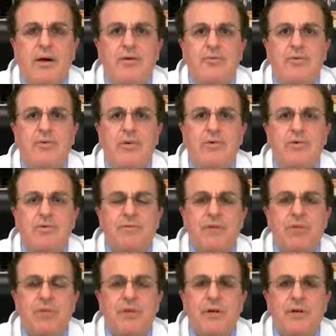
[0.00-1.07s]
For those of
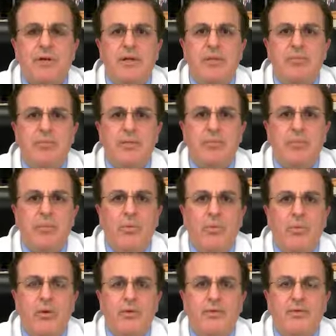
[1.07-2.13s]
you that need a bit
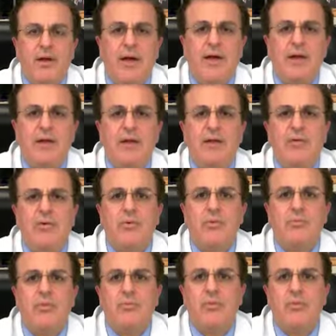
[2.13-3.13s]
more tightening or a bit